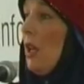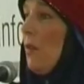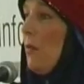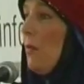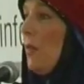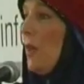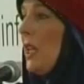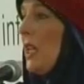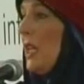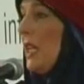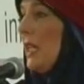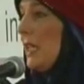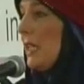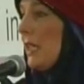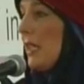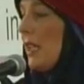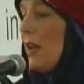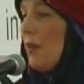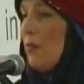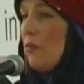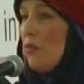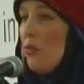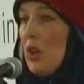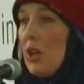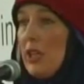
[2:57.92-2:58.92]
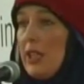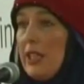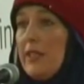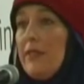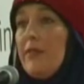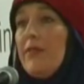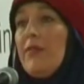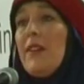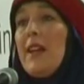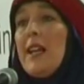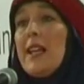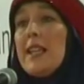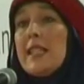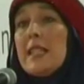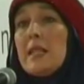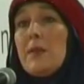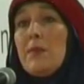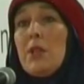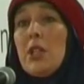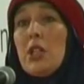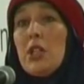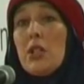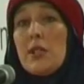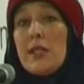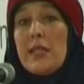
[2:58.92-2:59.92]
please come running fast
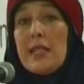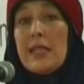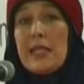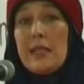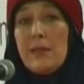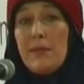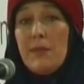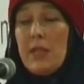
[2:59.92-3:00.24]
because it's